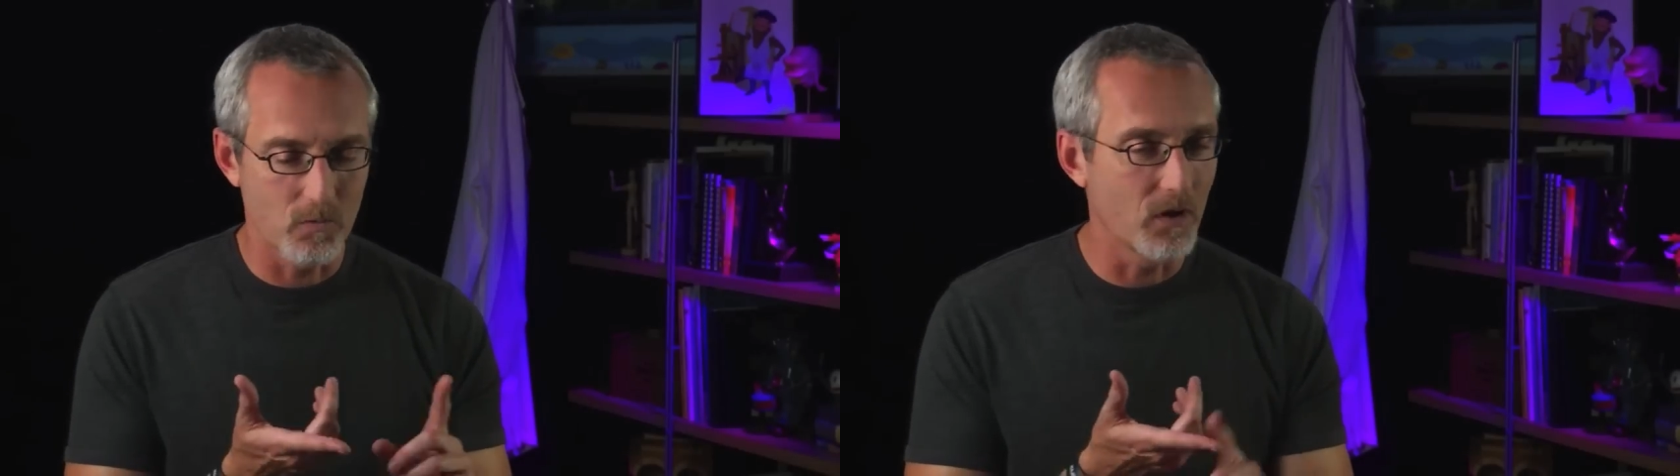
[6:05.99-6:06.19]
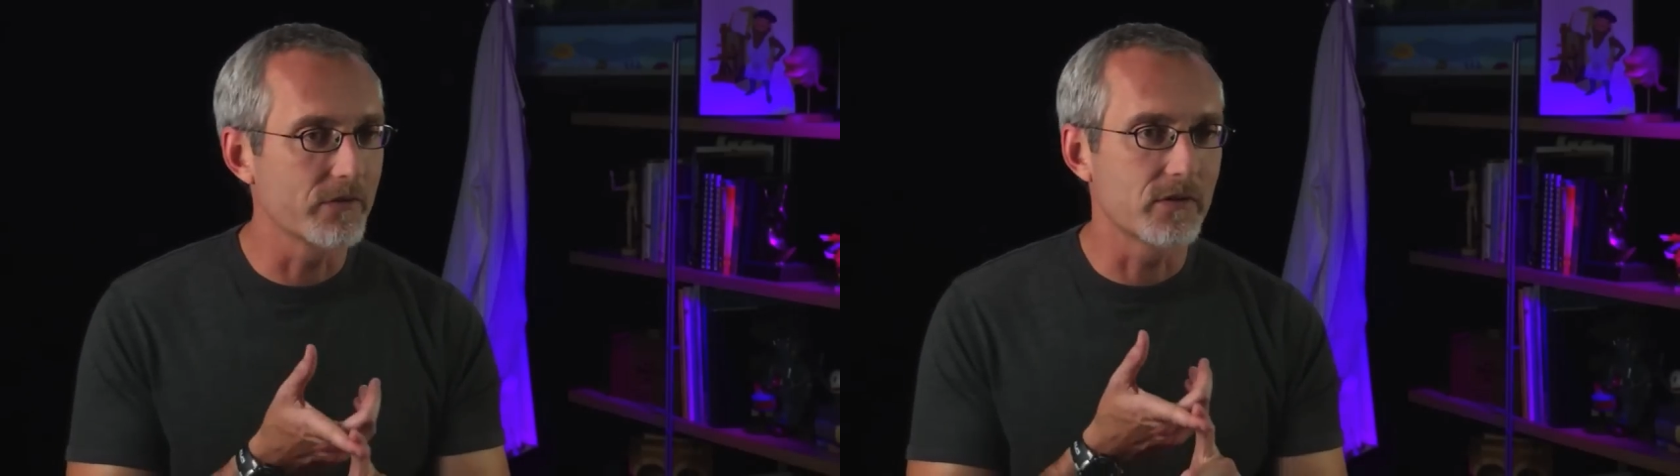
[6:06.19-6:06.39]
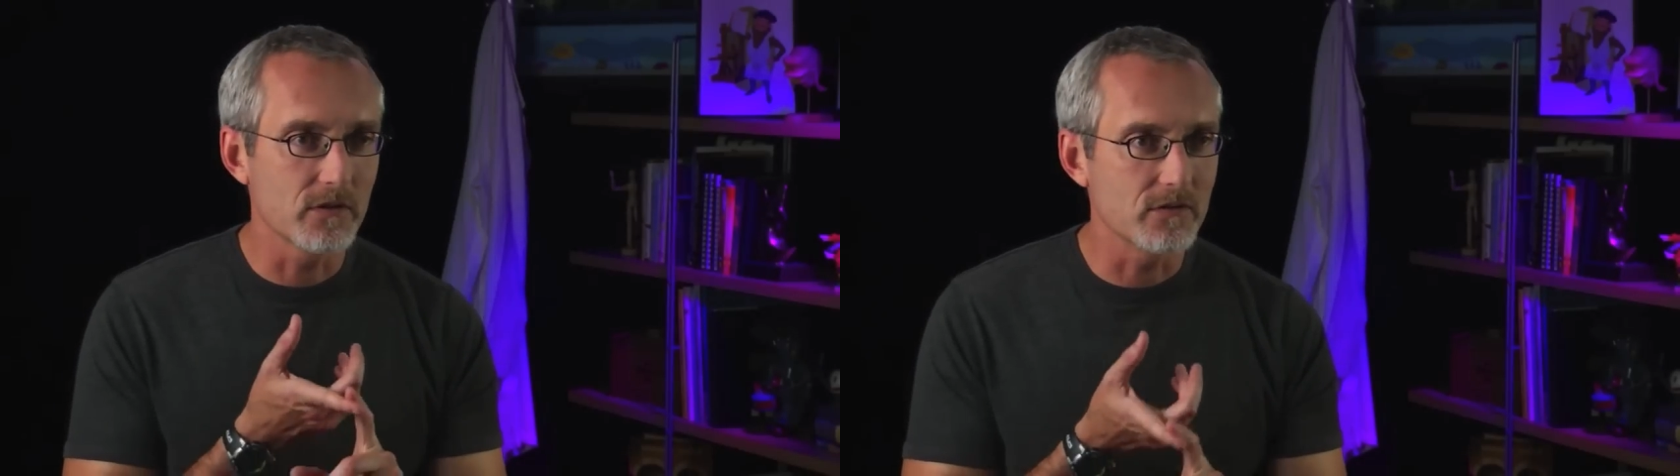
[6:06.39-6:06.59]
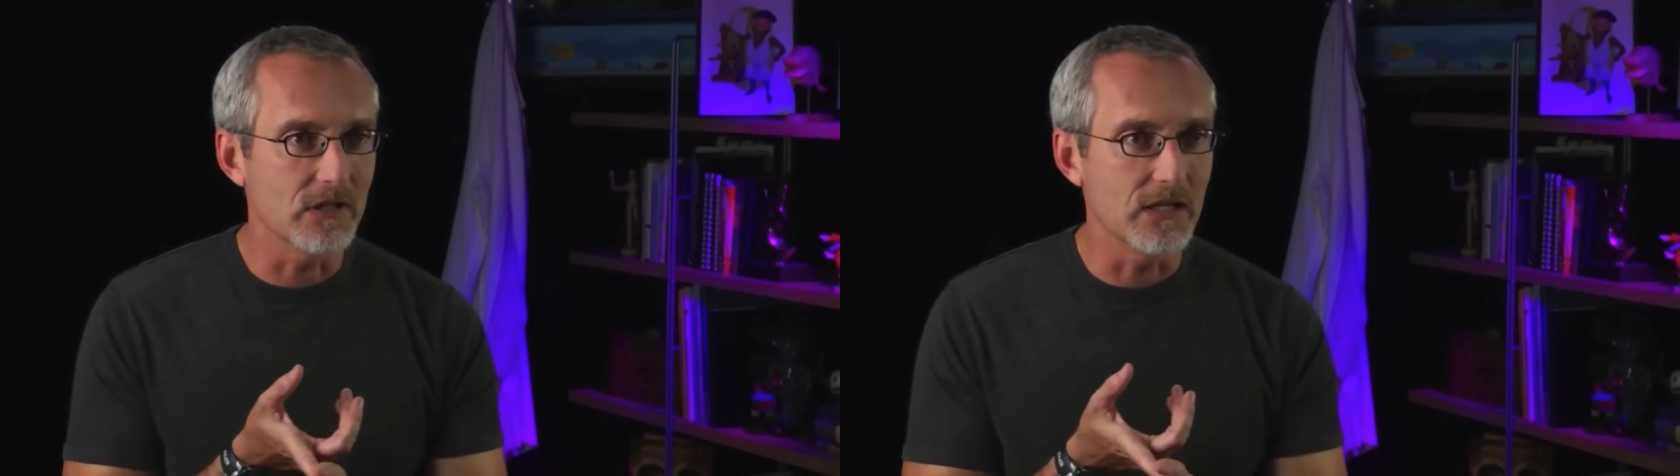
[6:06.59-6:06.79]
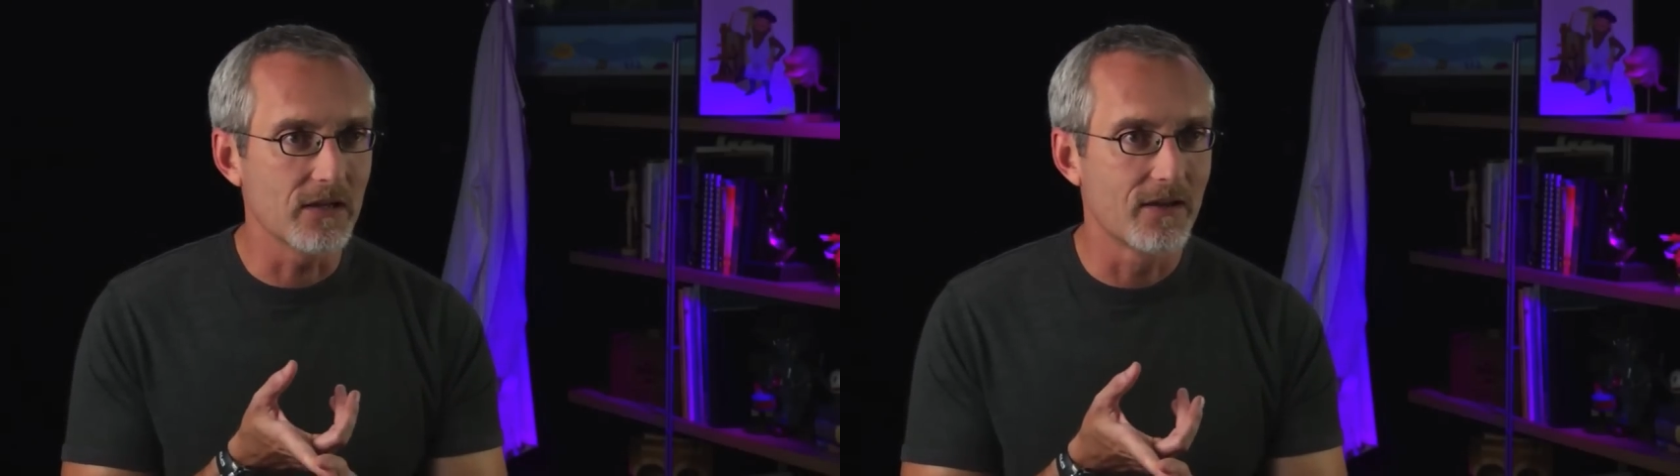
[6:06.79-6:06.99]
Walt
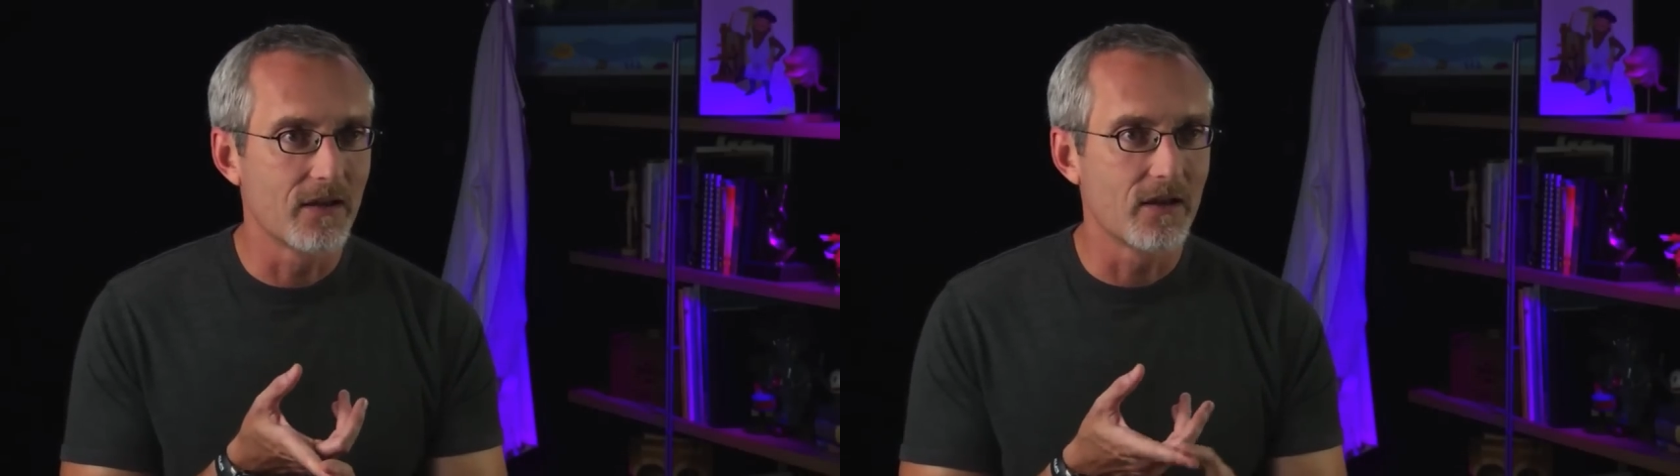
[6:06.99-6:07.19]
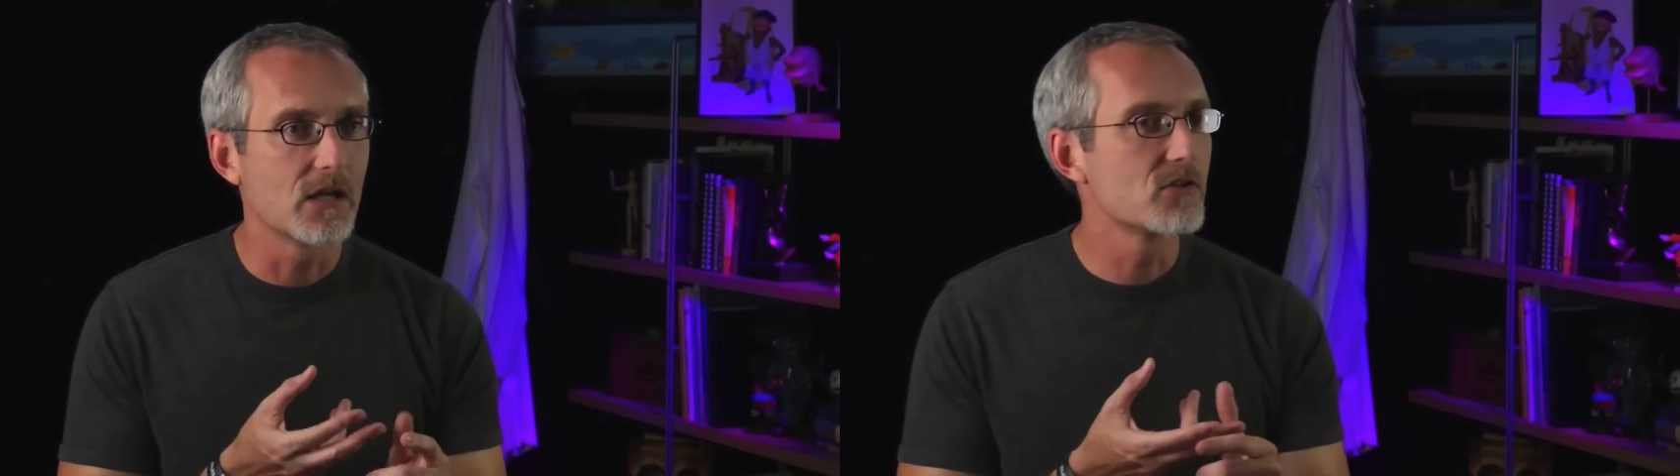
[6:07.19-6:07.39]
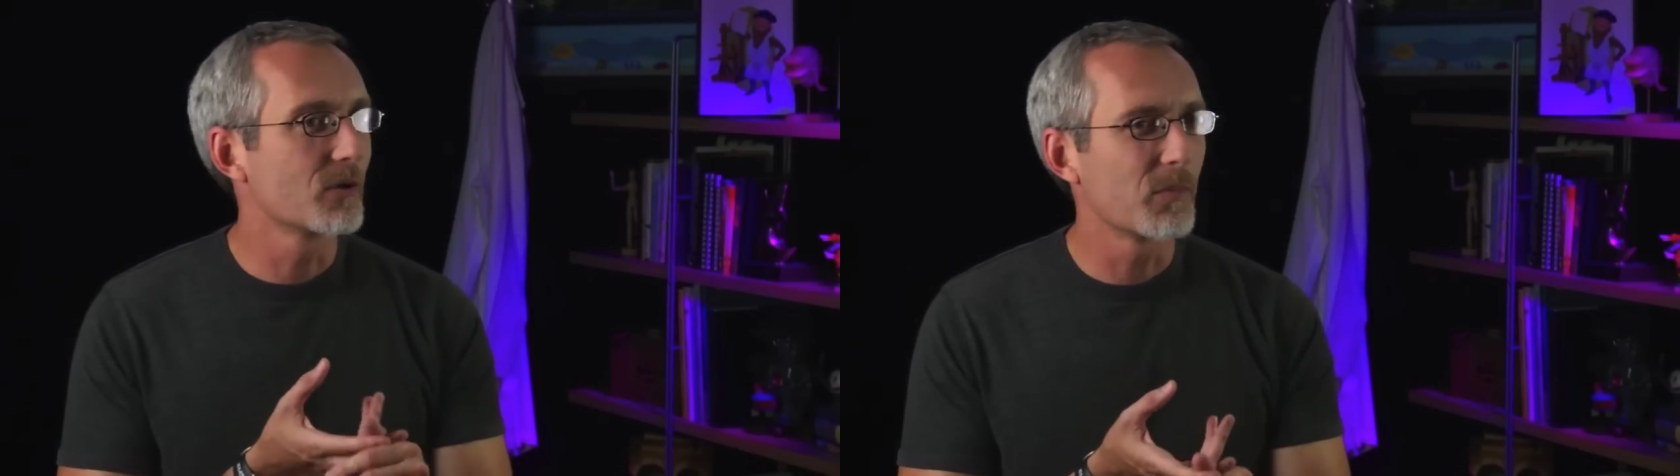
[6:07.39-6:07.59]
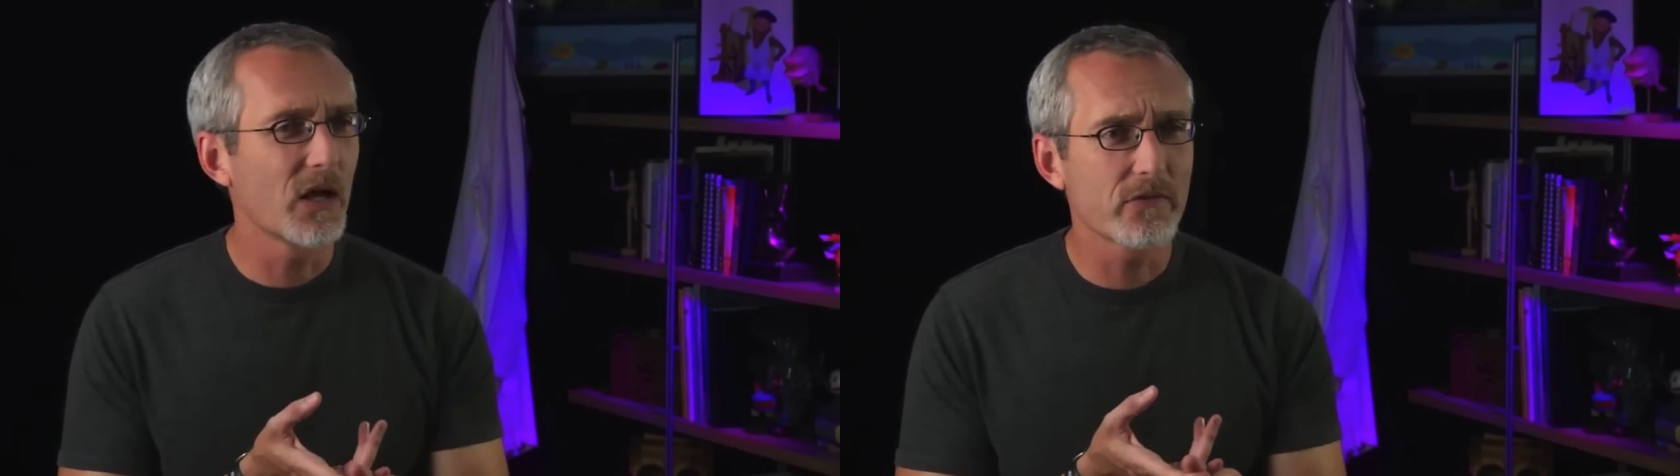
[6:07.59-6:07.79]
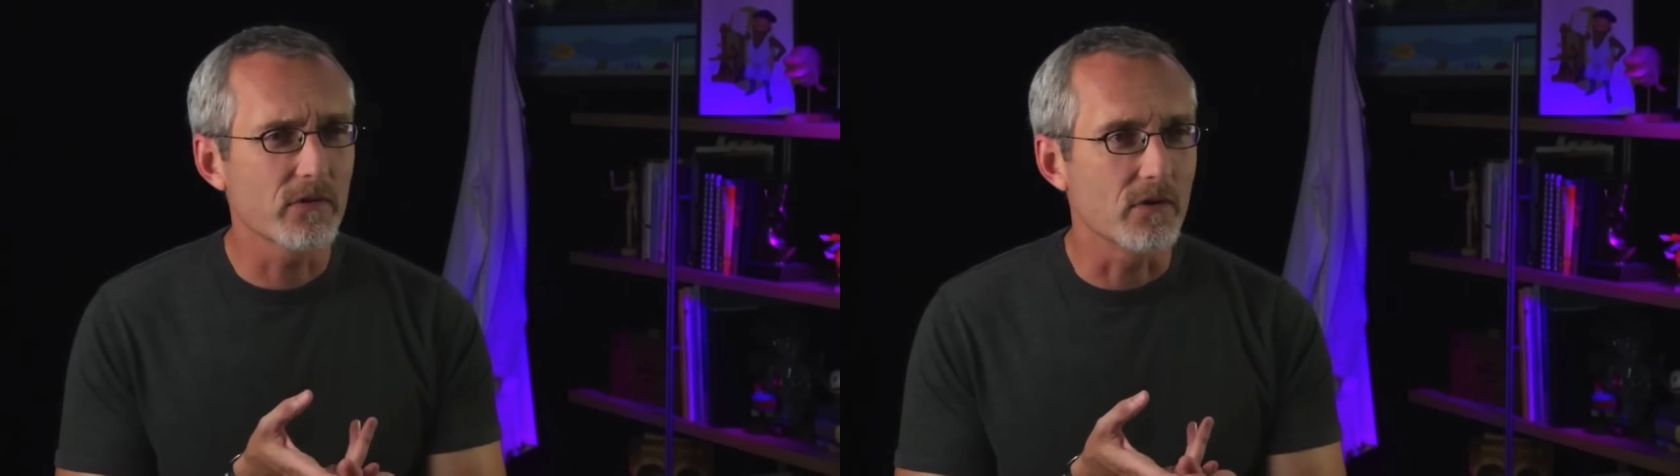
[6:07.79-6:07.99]
Disney and Jim
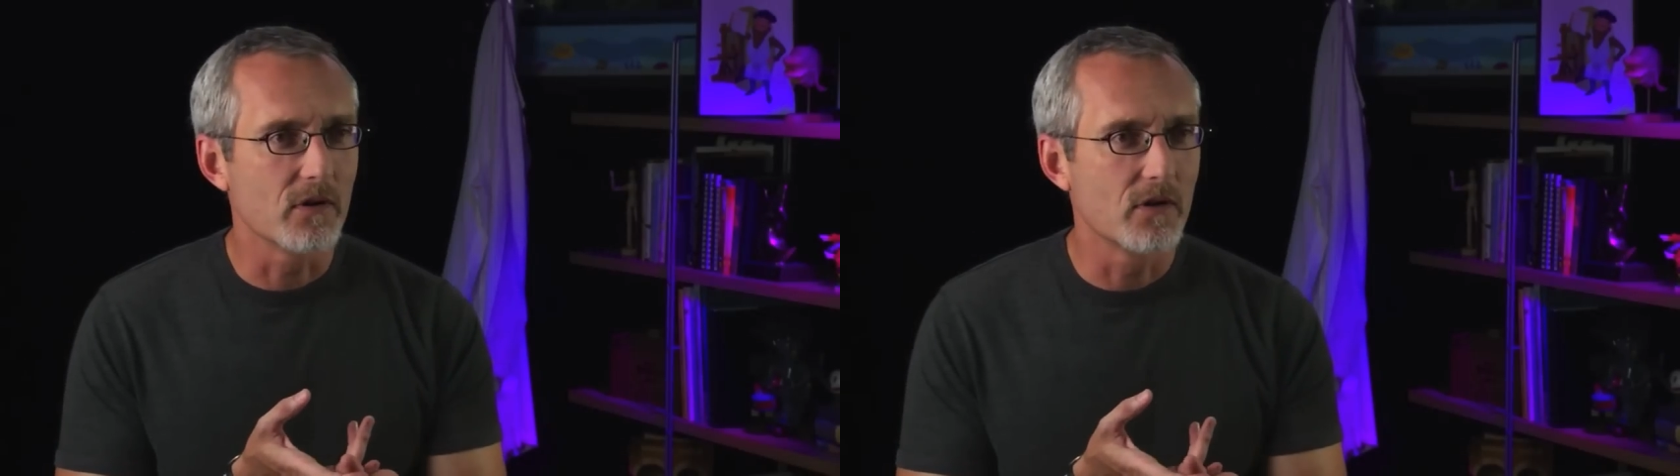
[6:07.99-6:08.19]
Henson.